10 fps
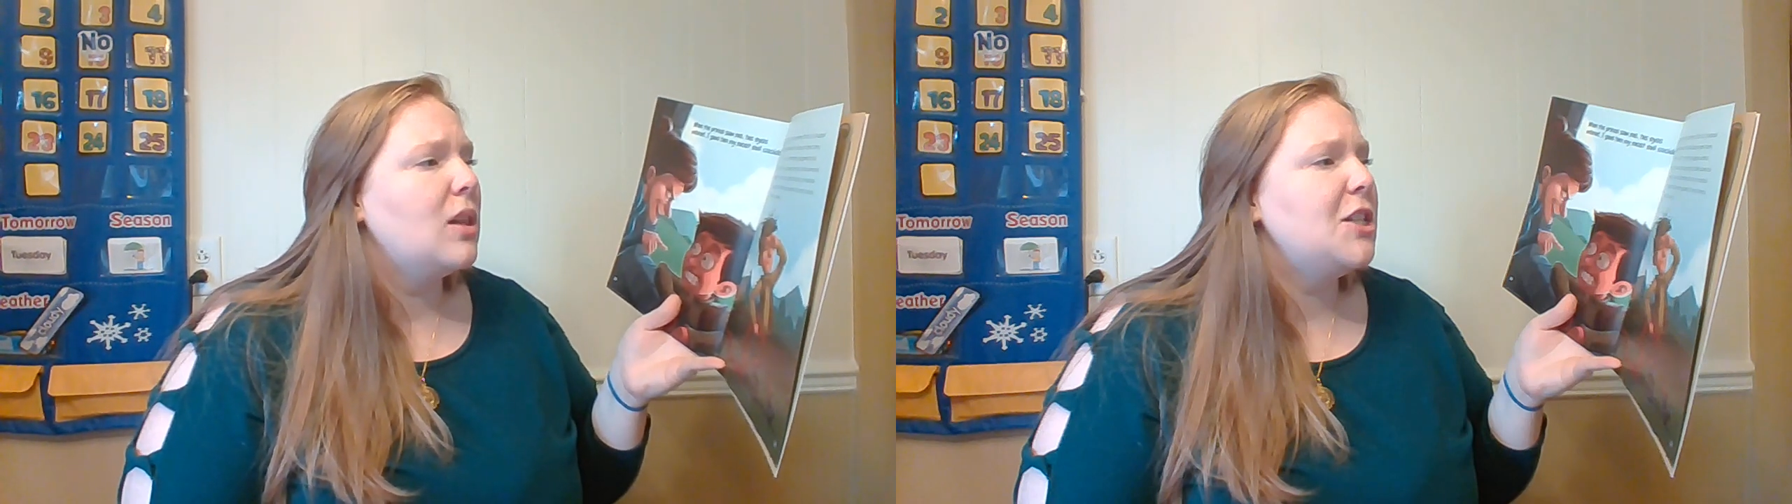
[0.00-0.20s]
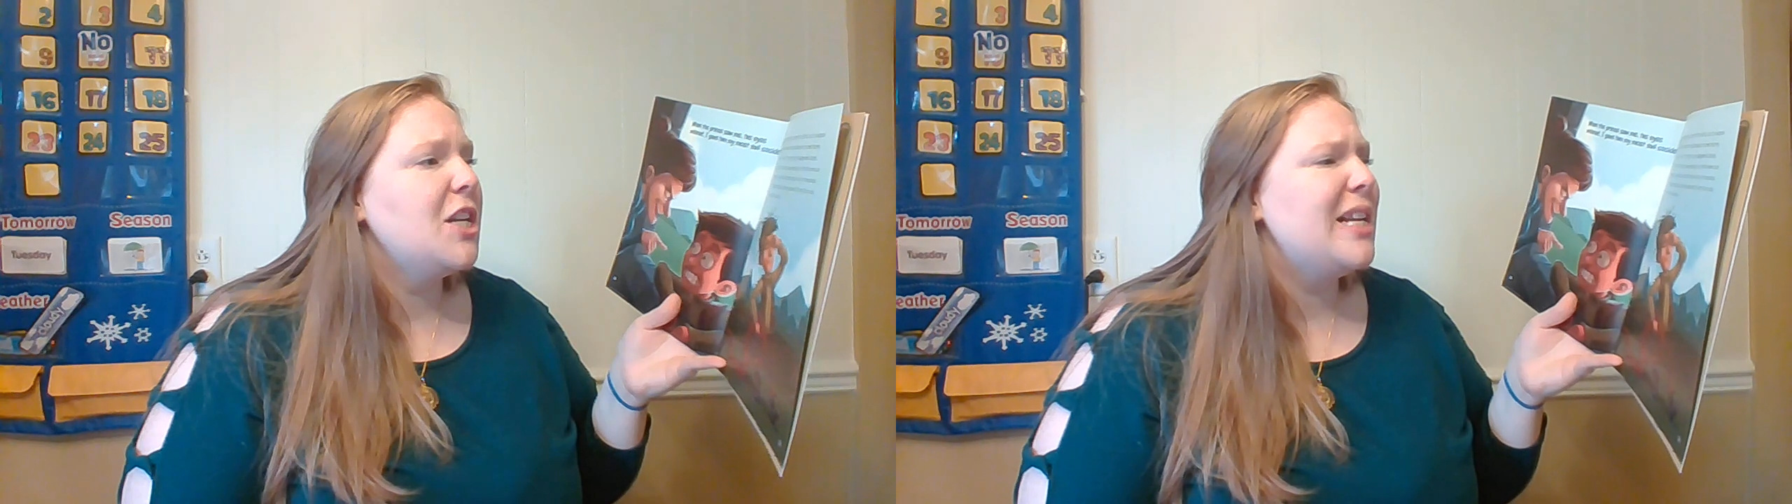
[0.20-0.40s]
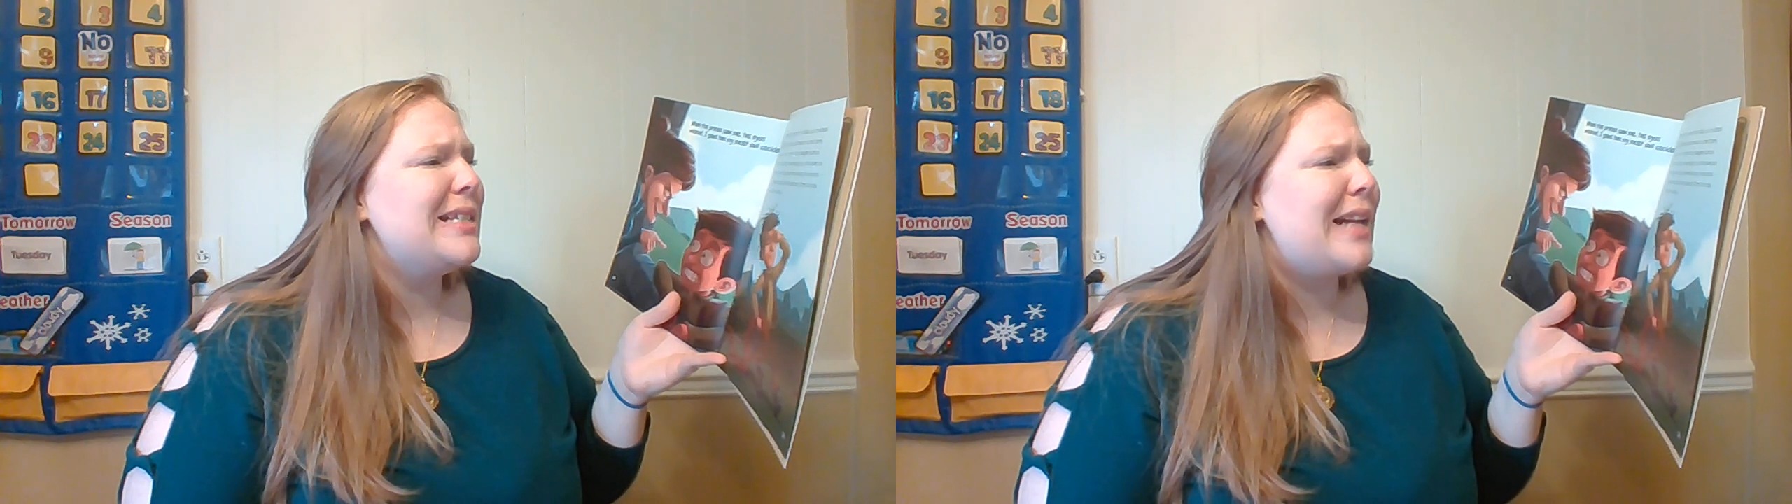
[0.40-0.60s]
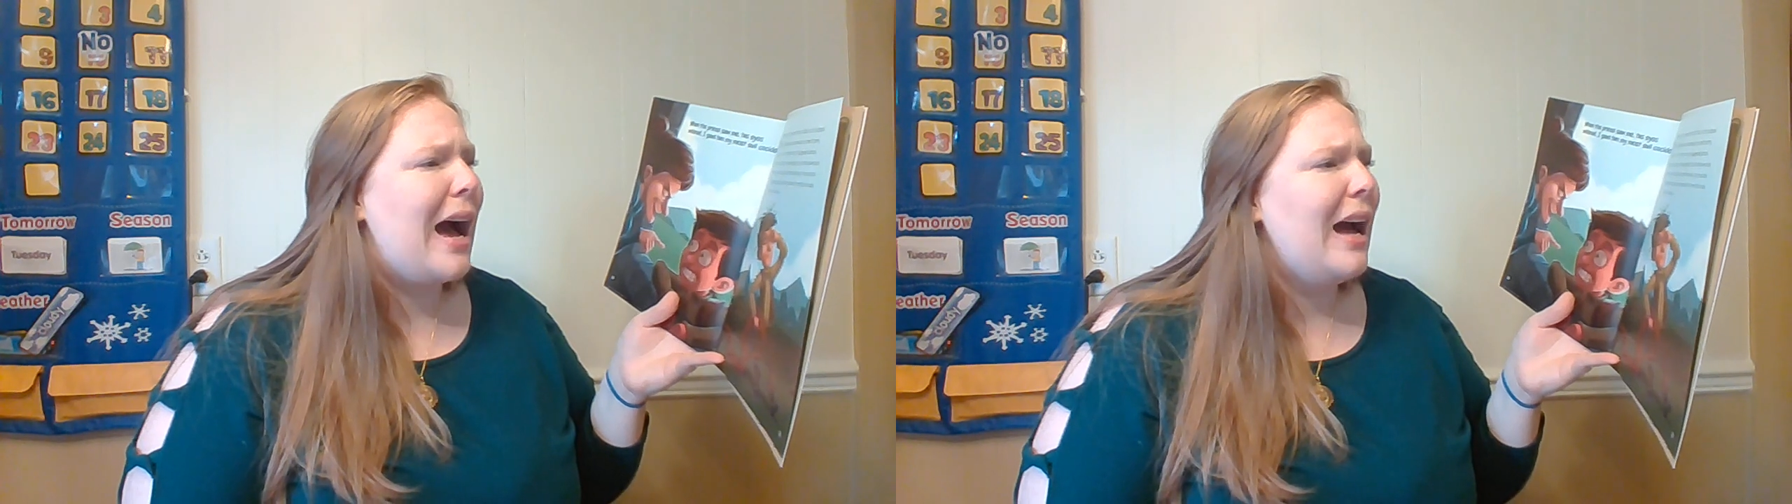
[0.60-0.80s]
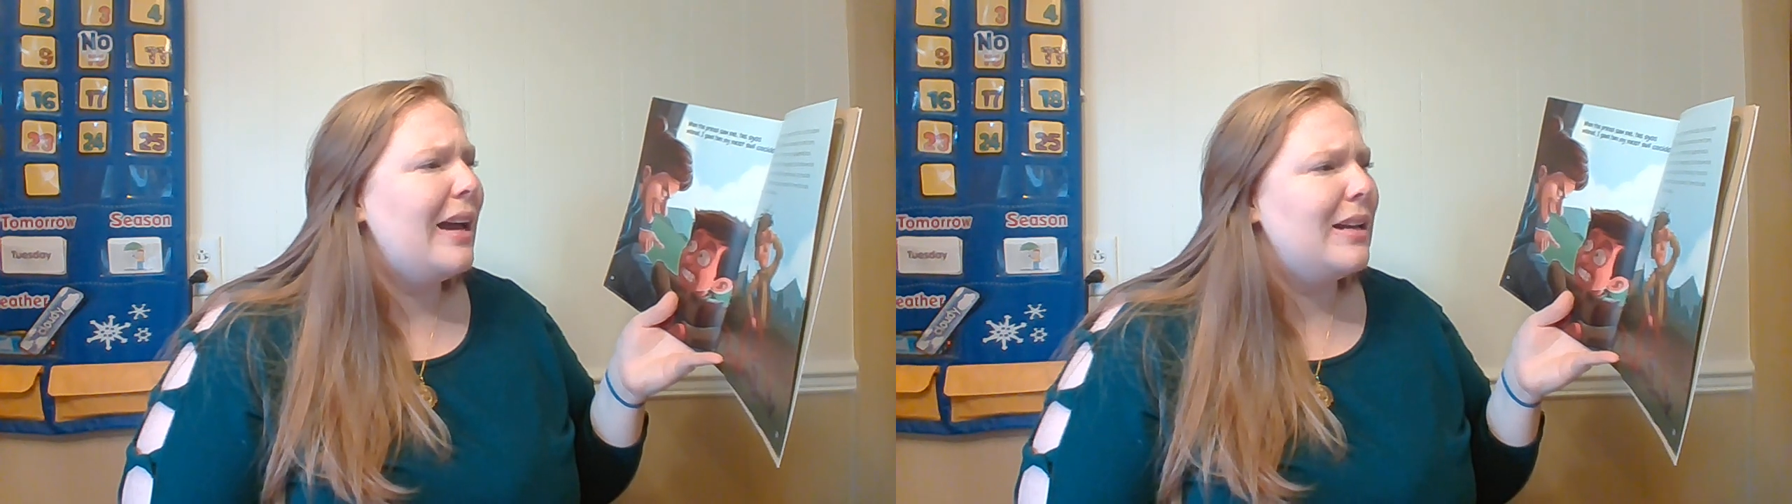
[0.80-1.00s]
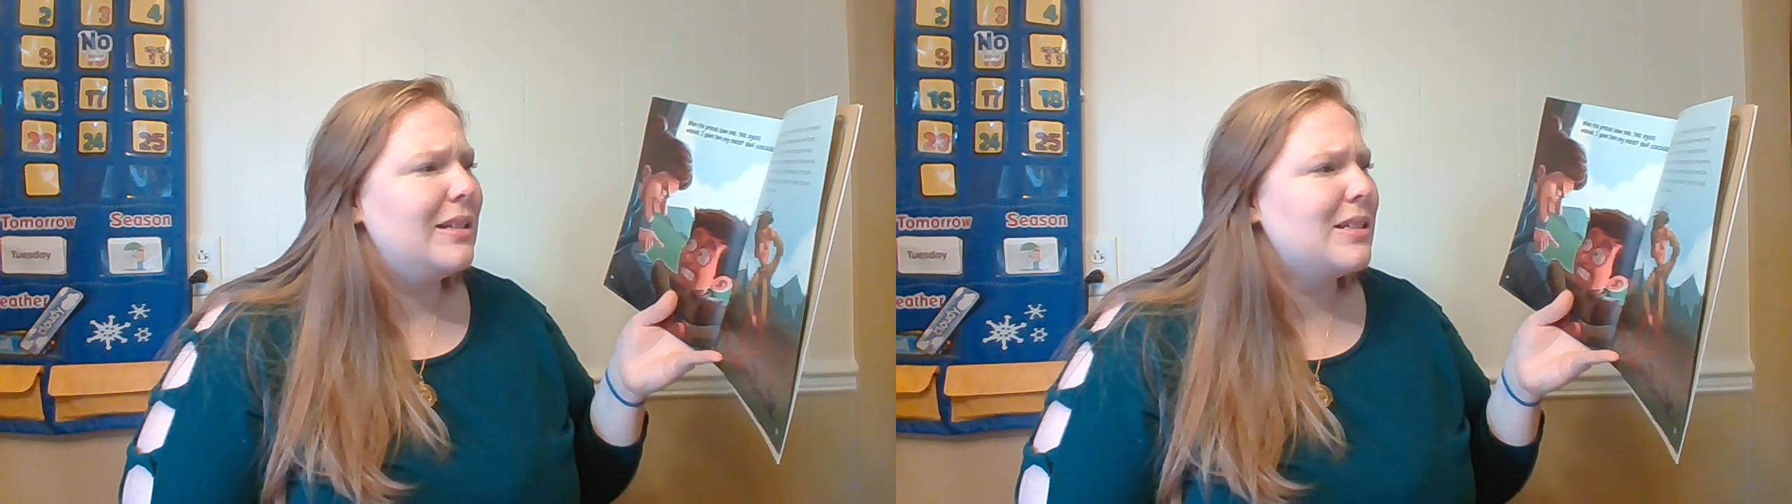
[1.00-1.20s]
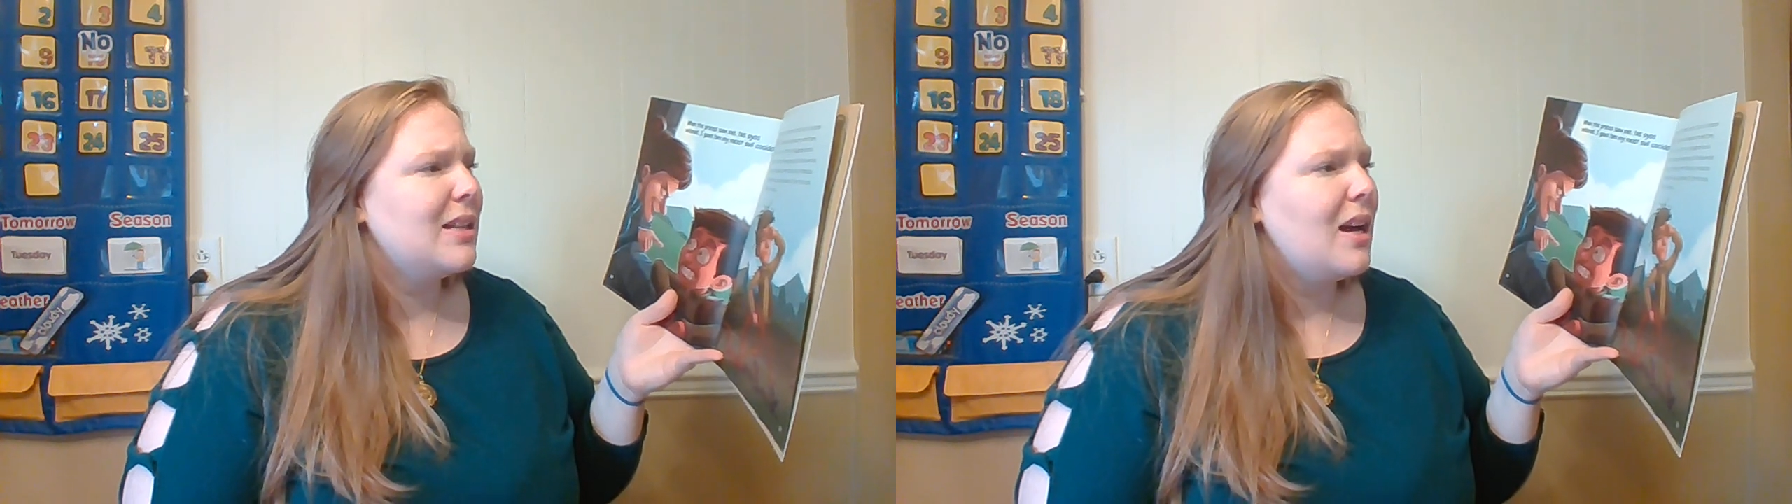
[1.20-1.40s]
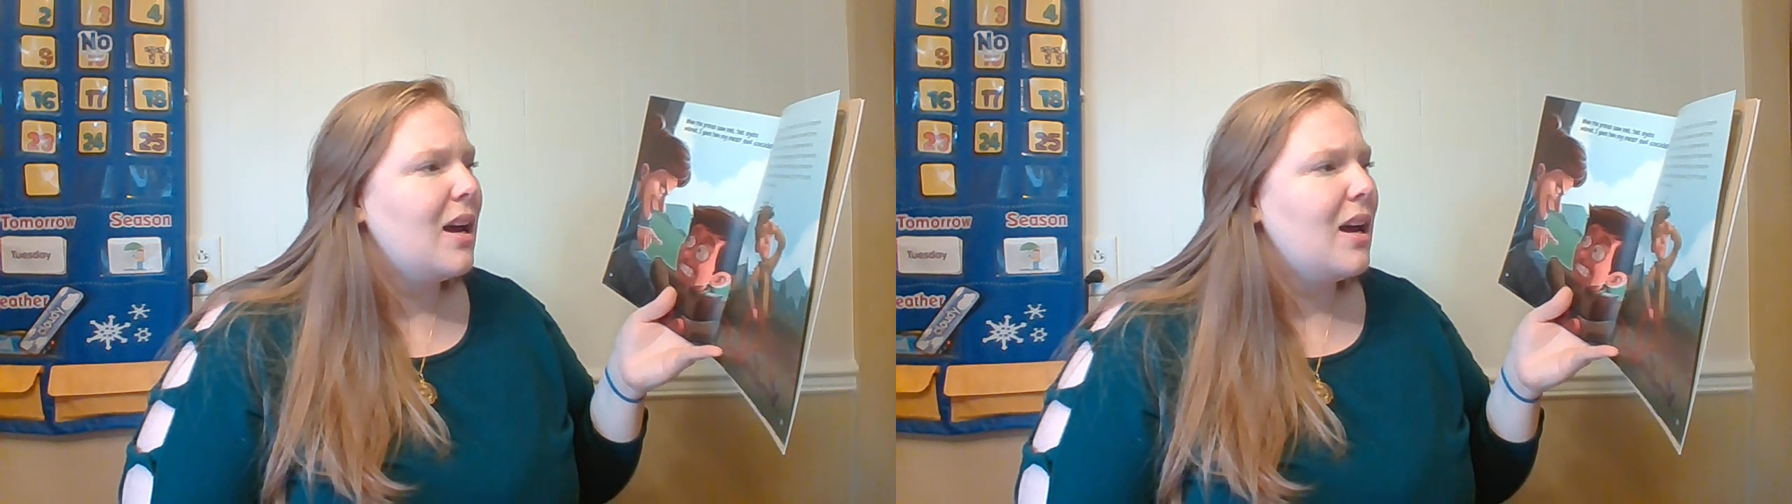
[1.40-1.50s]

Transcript: clutching his eyes.